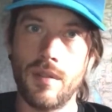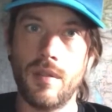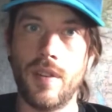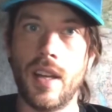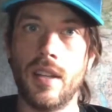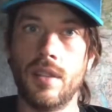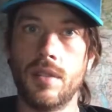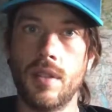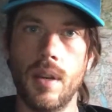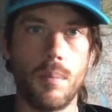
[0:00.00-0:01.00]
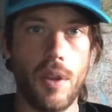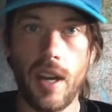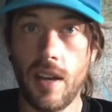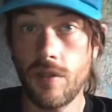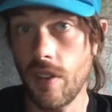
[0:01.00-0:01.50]
fells, but
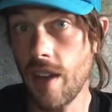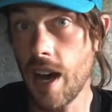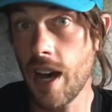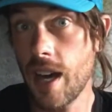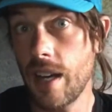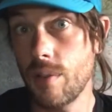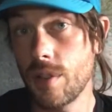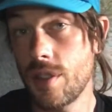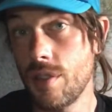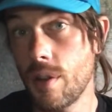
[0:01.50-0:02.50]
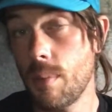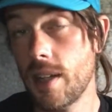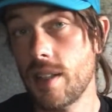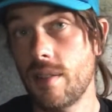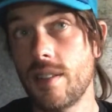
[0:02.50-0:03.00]
then after that, once you drop
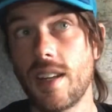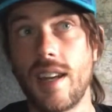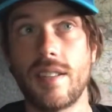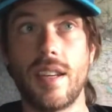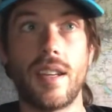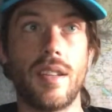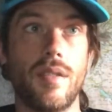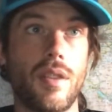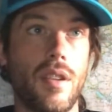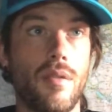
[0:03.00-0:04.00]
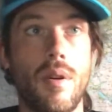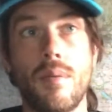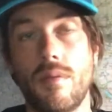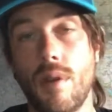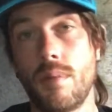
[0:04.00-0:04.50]
back down into Keswick and you've got the
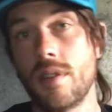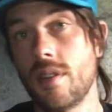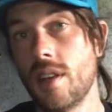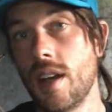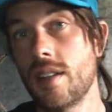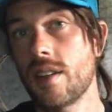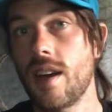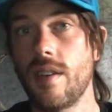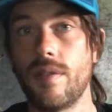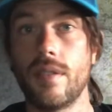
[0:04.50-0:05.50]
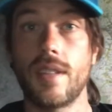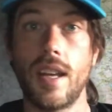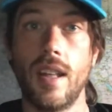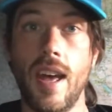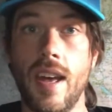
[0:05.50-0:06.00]
Robinson, Hinesgarth and
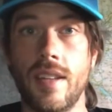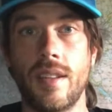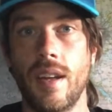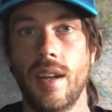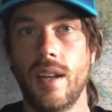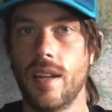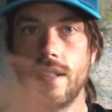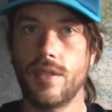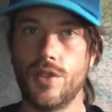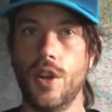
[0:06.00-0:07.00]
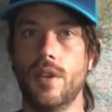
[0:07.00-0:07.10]
Dale Head, it's done.